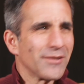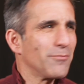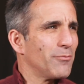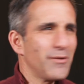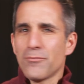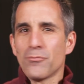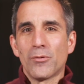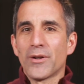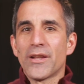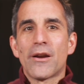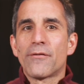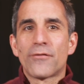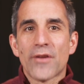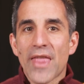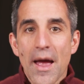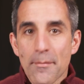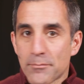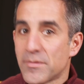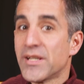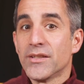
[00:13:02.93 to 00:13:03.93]
whatever
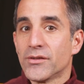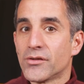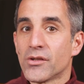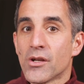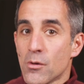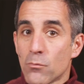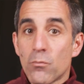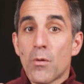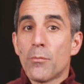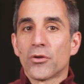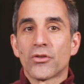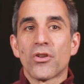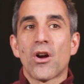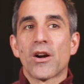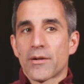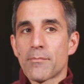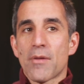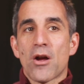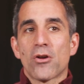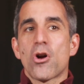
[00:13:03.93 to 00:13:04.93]
that means when we're
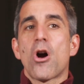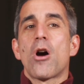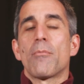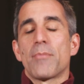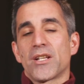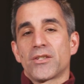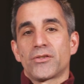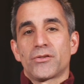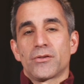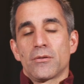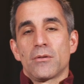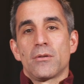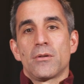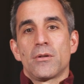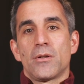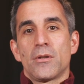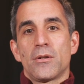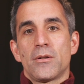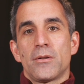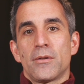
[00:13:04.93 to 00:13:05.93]
talking about comics,
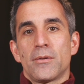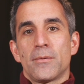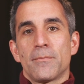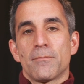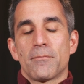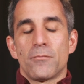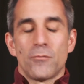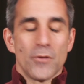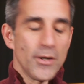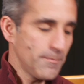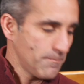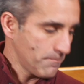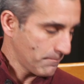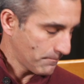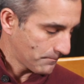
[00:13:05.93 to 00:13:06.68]
right?